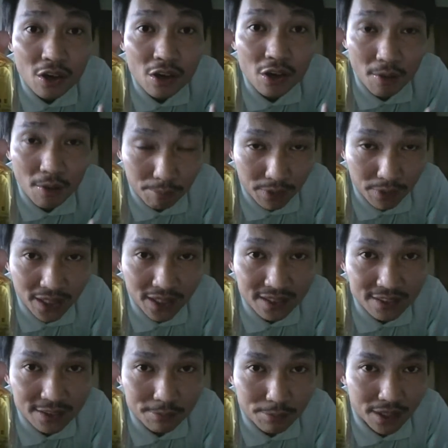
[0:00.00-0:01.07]

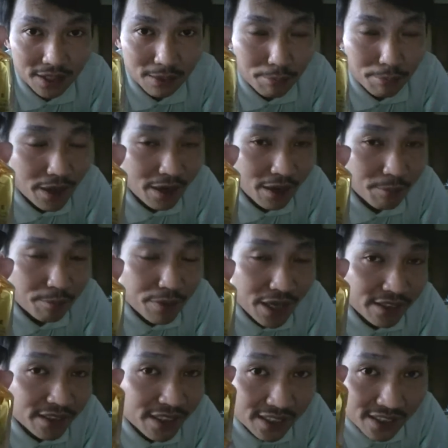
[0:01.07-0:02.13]
complex, but
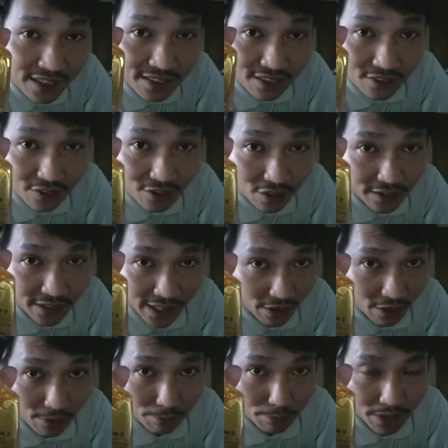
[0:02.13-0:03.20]
apparently this is not that
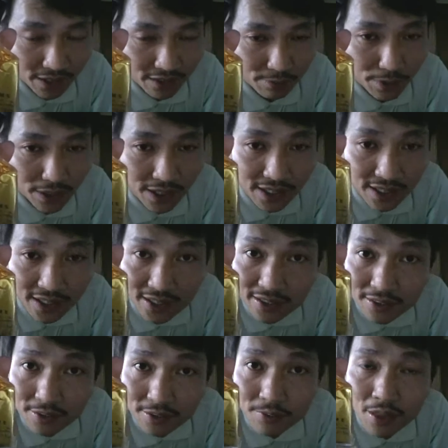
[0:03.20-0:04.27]
complex, but it
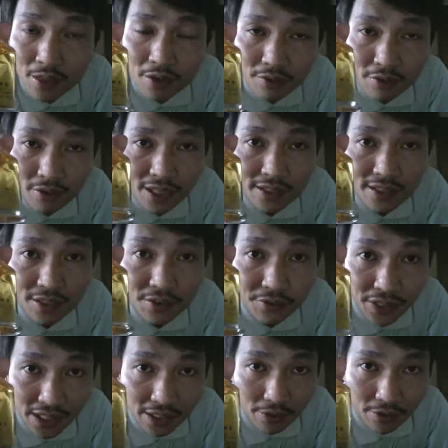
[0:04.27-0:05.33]
is rather
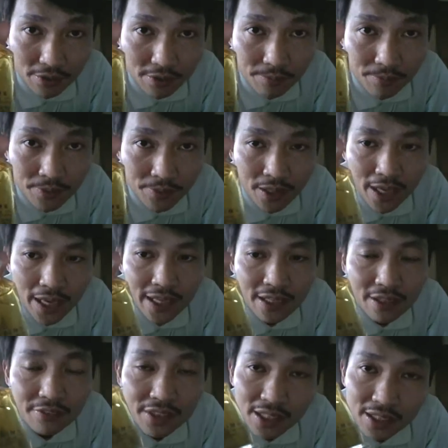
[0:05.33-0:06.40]
regal. And
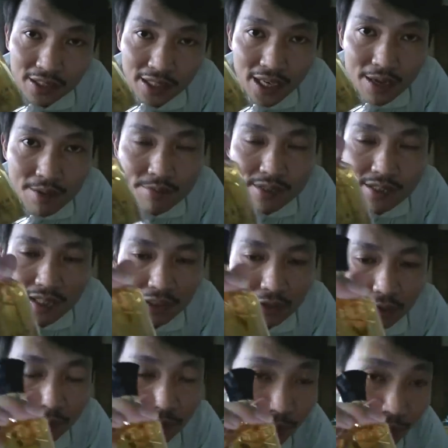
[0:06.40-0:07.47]
if the claims are to be